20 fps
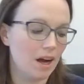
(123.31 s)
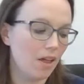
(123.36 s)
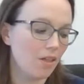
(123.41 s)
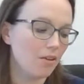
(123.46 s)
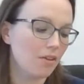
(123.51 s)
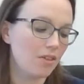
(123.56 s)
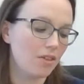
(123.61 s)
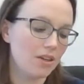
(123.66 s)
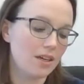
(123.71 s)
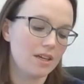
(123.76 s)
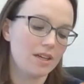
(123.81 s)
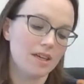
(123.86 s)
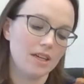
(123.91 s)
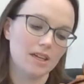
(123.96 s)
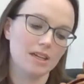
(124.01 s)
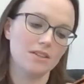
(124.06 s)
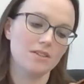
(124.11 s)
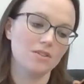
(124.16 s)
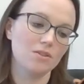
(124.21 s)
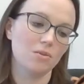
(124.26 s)
other thing
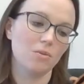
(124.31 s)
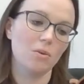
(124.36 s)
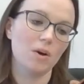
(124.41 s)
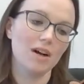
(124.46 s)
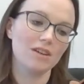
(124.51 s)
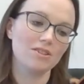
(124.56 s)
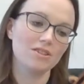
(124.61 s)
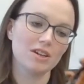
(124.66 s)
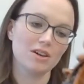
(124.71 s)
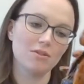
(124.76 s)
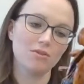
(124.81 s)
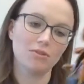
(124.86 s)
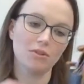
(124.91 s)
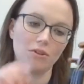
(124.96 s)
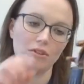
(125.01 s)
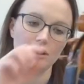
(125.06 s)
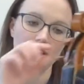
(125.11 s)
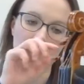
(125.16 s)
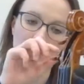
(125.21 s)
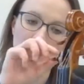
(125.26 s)
is to watch out for
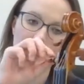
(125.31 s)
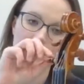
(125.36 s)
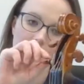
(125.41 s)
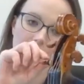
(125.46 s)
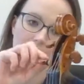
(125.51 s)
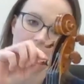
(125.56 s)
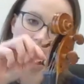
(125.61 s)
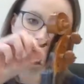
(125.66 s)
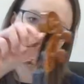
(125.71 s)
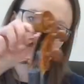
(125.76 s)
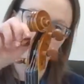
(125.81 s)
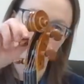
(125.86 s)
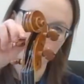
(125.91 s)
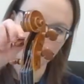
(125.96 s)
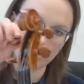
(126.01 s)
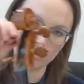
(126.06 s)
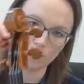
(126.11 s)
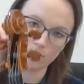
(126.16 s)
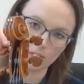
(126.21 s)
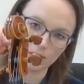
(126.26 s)
these
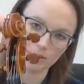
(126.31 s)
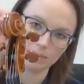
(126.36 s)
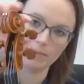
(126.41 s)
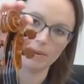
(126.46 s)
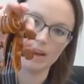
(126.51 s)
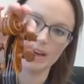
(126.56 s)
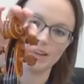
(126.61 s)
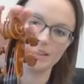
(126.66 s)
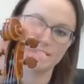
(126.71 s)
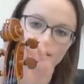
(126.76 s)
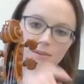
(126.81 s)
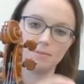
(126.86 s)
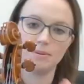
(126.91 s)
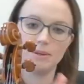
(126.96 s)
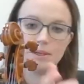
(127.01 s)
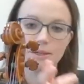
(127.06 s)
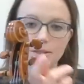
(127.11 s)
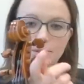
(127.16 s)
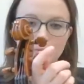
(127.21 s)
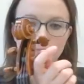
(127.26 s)
tuning pegs up
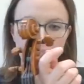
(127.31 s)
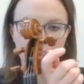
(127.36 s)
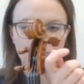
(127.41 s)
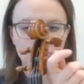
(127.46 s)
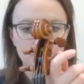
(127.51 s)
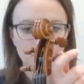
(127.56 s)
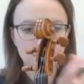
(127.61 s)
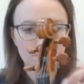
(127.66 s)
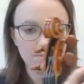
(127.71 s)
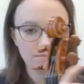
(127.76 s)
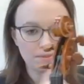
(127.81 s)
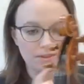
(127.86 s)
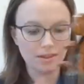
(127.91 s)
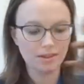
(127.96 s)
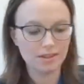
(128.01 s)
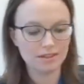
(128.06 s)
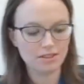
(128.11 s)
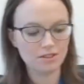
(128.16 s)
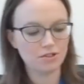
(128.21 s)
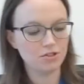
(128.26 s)
here.
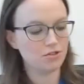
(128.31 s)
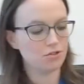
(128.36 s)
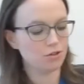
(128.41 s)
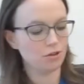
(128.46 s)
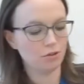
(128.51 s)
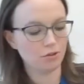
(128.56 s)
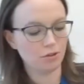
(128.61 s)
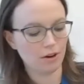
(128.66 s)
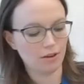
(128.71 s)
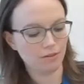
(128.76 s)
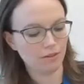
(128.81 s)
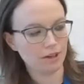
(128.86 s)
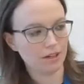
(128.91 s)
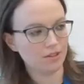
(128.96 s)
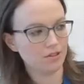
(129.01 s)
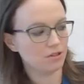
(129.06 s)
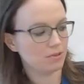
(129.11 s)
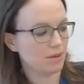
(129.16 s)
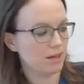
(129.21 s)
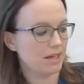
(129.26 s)
This is true for every
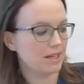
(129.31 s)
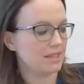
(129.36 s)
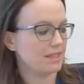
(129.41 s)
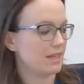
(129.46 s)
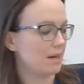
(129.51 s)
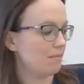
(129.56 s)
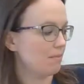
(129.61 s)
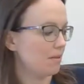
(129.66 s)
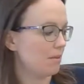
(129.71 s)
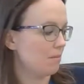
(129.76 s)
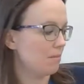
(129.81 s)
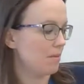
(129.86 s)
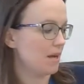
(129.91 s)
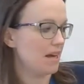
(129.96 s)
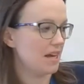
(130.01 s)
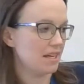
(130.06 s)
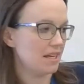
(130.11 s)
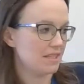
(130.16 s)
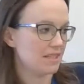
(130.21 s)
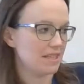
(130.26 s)
instrument except the
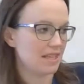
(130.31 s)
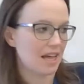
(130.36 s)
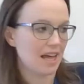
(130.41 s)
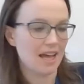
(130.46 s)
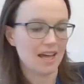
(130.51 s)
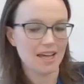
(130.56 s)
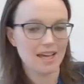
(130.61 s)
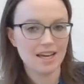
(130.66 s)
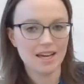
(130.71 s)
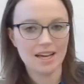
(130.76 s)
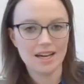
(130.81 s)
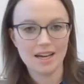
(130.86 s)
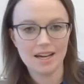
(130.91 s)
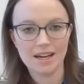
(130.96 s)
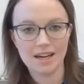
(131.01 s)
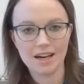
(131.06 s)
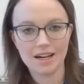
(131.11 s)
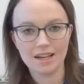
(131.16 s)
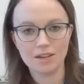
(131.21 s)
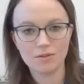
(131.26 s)
bass, that
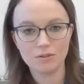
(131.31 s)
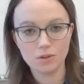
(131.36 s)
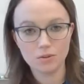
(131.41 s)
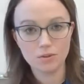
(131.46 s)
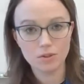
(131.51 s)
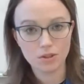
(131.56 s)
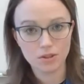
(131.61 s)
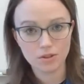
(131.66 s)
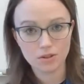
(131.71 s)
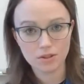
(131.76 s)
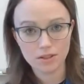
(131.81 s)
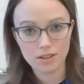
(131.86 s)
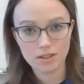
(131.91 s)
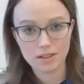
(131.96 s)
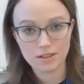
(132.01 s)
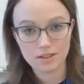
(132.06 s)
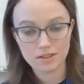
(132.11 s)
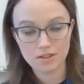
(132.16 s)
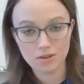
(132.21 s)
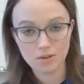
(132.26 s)
if you turn
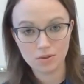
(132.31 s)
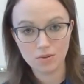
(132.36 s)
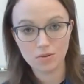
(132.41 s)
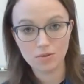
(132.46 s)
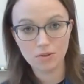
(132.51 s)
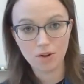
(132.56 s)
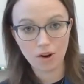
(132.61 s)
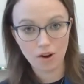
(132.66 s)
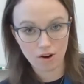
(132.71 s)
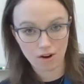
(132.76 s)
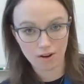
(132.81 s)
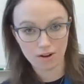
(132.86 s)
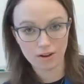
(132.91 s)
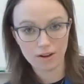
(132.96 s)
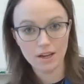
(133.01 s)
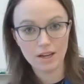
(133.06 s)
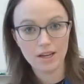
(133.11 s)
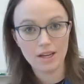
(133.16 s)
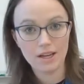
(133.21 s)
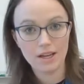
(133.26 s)
these too far,